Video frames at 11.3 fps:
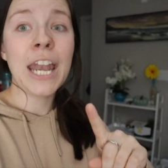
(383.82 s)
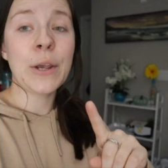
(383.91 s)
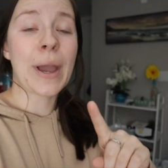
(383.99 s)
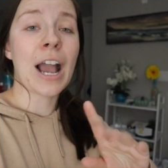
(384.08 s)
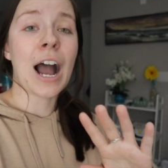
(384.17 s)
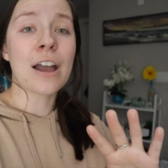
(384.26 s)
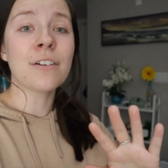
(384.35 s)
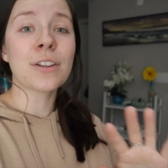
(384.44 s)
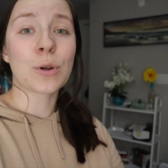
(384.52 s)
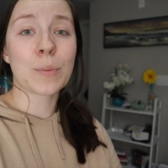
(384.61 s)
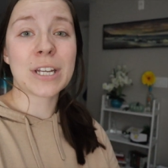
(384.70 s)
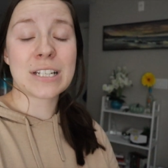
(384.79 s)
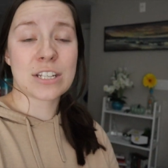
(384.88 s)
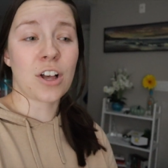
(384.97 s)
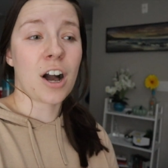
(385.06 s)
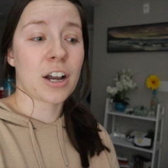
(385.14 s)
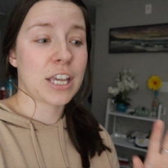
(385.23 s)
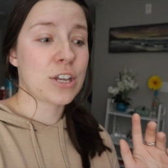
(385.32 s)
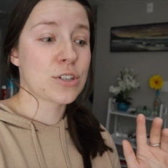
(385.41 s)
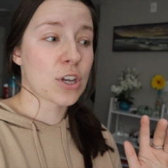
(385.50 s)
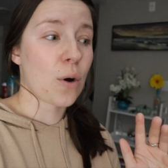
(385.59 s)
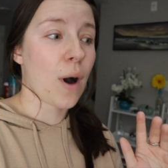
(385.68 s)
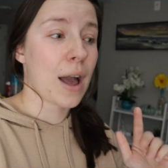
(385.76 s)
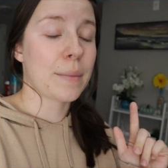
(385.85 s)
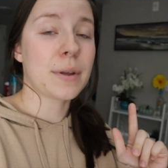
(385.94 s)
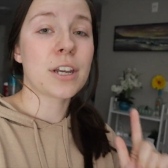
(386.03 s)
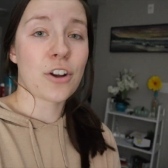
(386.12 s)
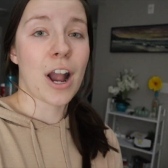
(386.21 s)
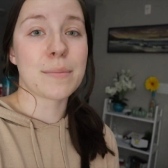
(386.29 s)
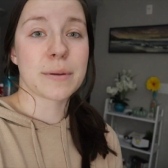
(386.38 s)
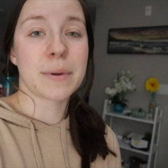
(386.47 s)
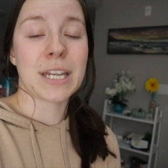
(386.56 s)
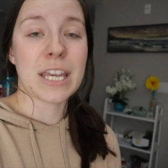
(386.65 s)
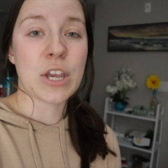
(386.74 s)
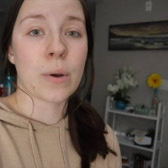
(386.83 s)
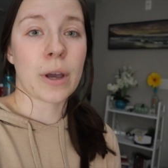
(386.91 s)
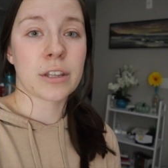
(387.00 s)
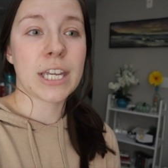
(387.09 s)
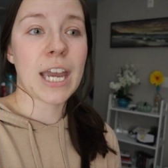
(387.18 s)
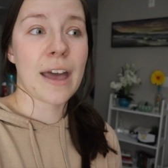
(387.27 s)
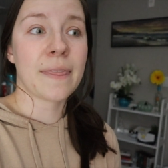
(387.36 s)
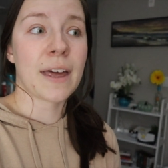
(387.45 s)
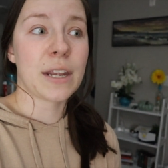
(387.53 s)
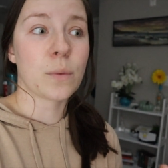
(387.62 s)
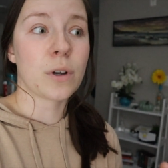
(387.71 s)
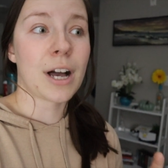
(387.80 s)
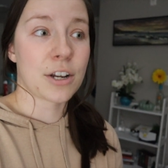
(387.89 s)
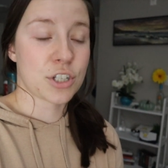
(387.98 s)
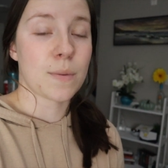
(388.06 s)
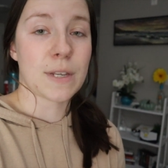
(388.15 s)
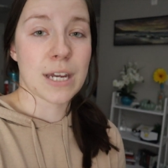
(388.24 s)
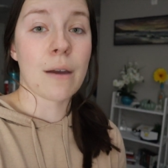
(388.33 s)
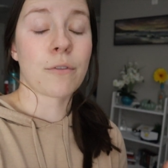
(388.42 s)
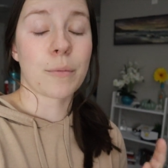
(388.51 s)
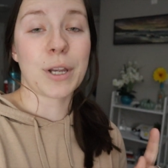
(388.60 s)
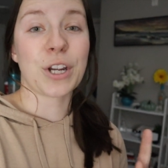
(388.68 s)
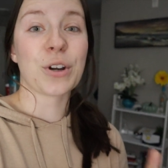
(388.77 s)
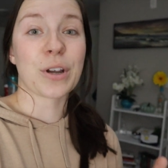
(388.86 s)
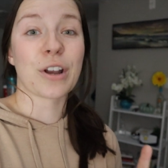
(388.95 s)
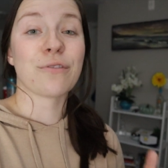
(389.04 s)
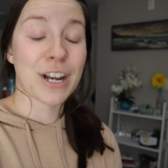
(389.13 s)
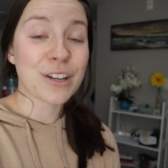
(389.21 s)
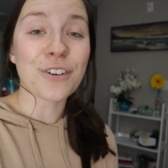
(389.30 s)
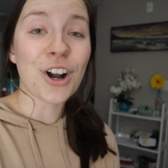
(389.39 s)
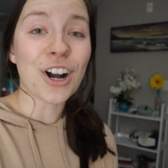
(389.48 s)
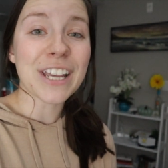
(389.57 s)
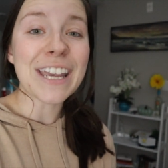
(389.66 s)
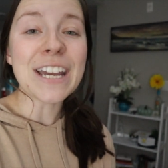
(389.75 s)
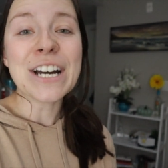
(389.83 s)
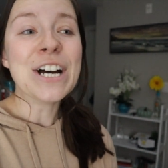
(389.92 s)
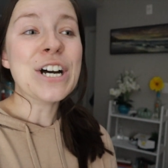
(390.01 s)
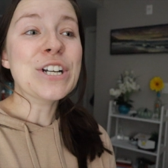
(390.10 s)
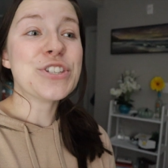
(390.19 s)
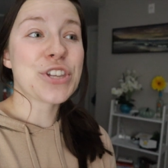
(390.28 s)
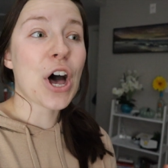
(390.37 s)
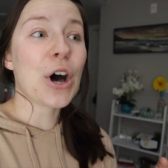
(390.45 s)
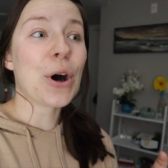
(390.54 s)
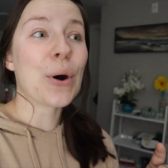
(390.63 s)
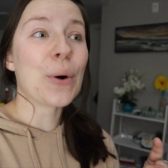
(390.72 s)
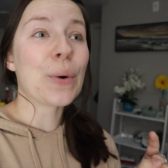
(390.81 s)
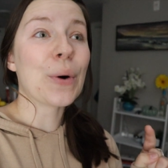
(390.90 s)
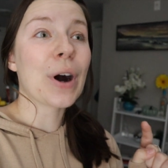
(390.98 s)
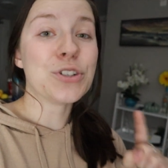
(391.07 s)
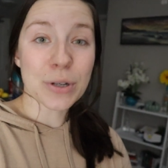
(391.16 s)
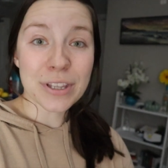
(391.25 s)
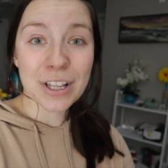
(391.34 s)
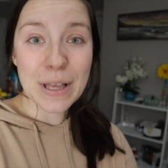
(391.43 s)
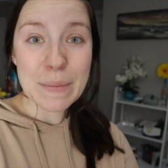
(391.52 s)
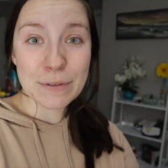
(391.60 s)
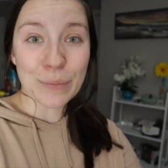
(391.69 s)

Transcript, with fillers: Anyway, I have a little bit until hockey, so I'm gonna grab something to eat quickly and then it will actually be time for me to go get ready for hockey. So enjoy the clips